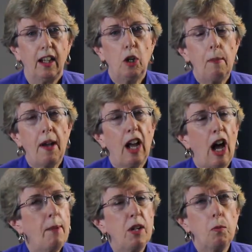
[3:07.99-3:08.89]
No matter
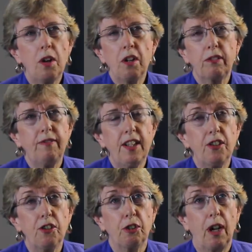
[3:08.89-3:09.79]
how many wonderful
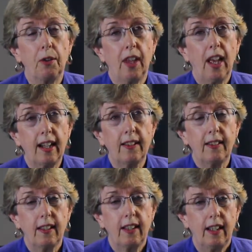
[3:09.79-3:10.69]
features your house has,